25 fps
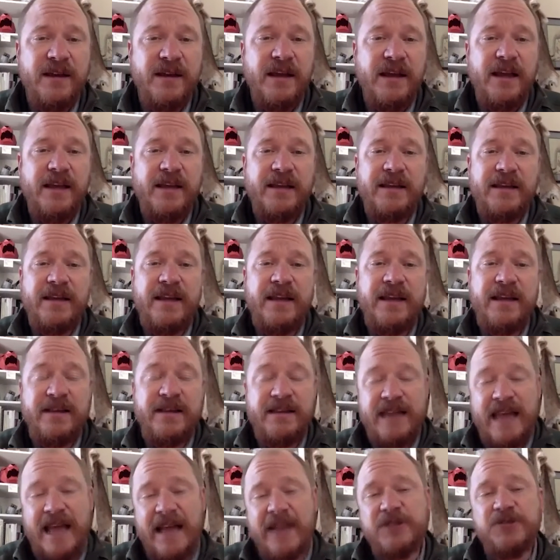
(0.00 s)
And
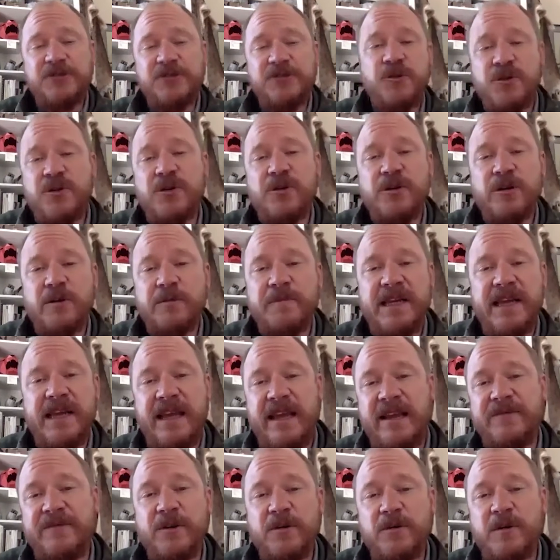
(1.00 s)
in natural cougar
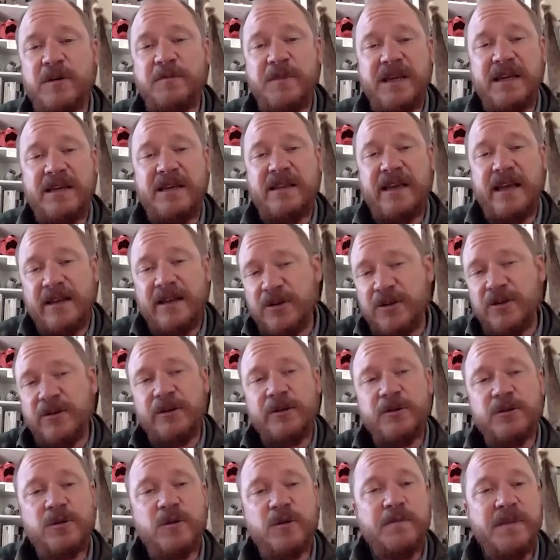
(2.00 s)
behavior would be that
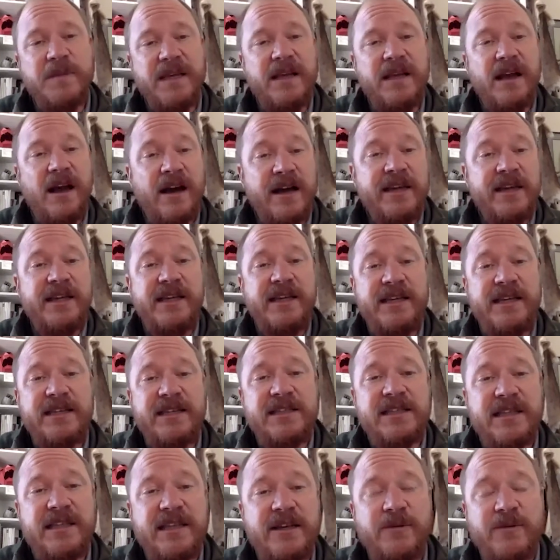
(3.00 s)
cougars would be
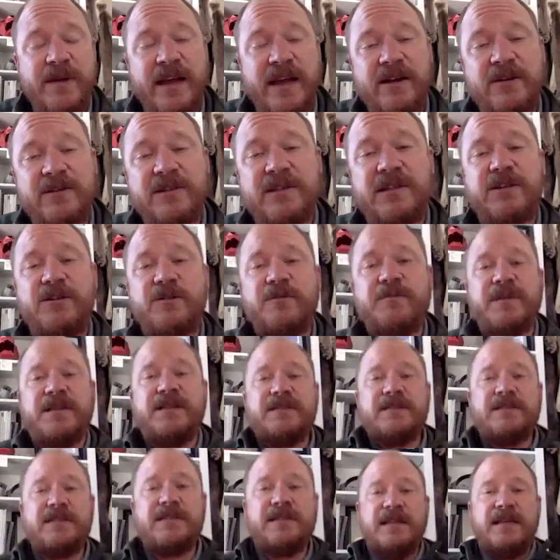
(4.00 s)
uneasy around
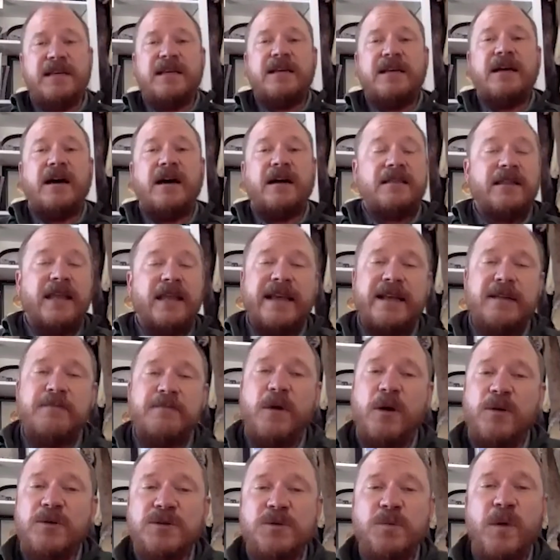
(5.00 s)
humans. Like
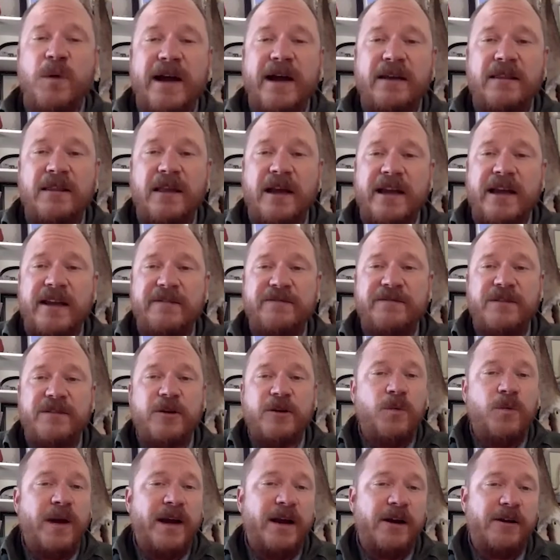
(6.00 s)
most wildlife,
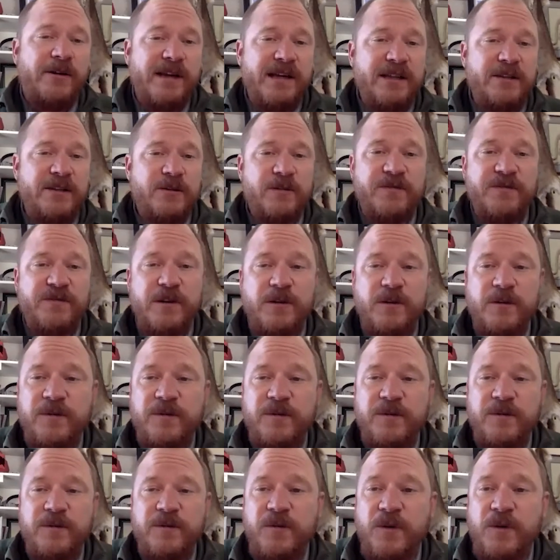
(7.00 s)
they're wary, they're
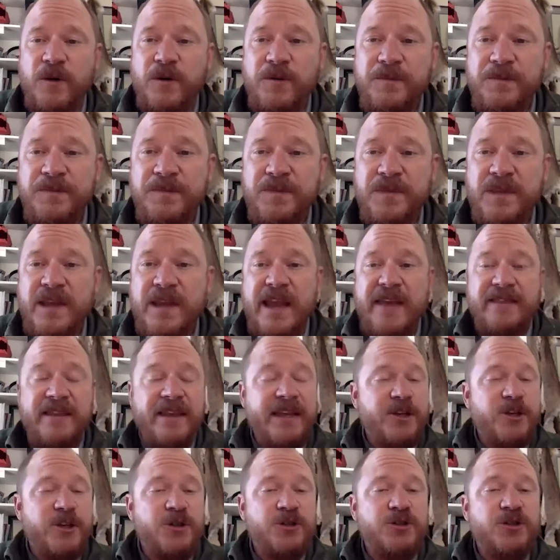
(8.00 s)
fearful, and
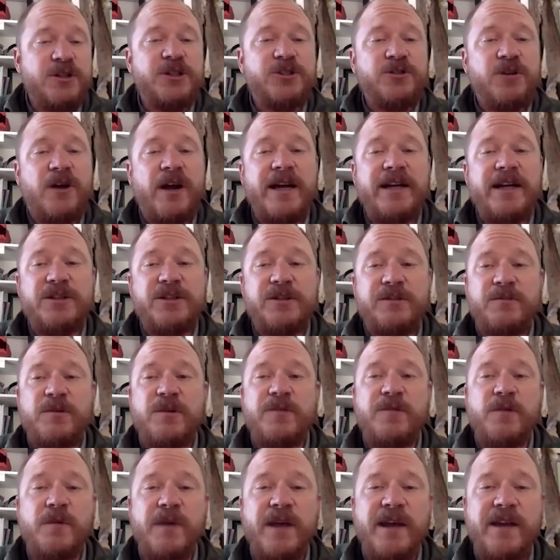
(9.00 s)
they usually try to
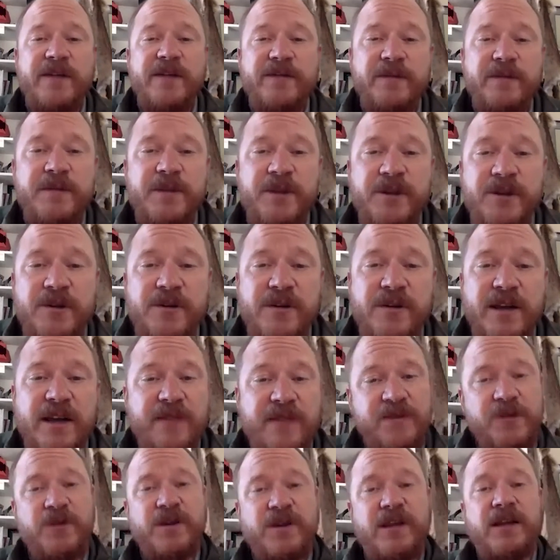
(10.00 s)
move away from you
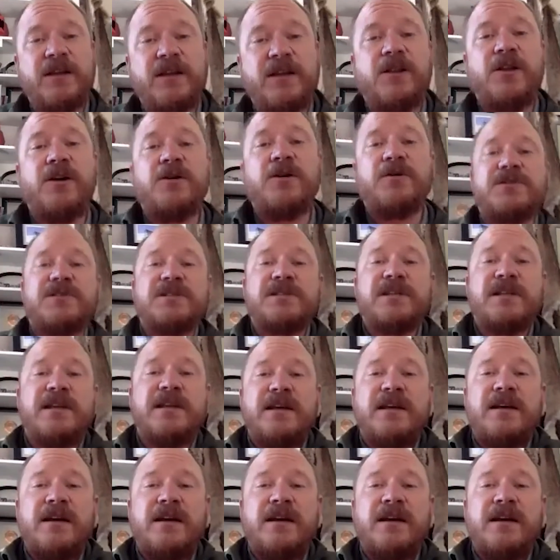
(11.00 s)
if you get close.